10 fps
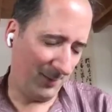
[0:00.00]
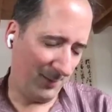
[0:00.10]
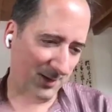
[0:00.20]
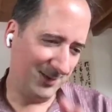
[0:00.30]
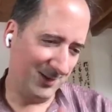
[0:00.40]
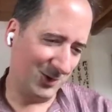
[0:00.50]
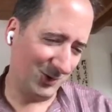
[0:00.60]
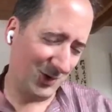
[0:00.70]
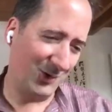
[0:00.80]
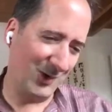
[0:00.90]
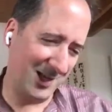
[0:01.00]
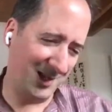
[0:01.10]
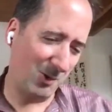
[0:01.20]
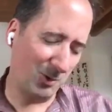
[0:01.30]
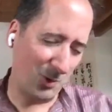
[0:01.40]
I mean, so there
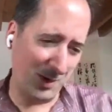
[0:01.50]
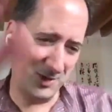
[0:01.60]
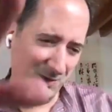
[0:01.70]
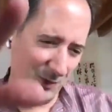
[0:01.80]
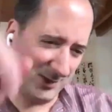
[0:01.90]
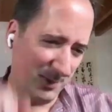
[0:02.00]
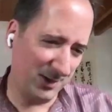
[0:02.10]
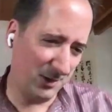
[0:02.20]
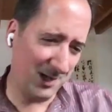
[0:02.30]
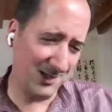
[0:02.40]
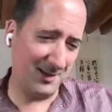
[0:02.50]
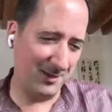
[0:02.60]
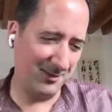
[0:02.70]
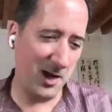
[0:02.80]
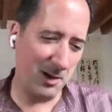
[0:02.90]
was like error correction, there was
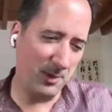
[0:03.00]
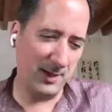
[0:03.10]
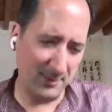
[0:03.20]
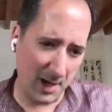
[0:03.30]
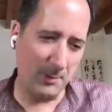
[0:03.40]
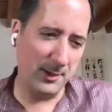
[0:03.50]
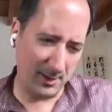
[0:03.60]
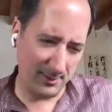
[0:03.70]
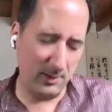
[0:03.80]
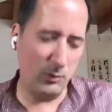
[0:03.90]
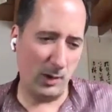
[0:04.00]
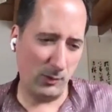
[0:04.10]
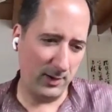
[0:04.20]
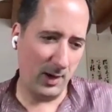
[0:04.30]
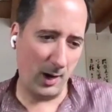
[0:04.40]
materials and entanglement. Entanglement, I think
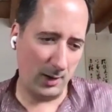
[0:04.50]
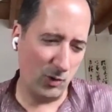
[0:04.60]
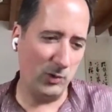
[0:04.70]
we already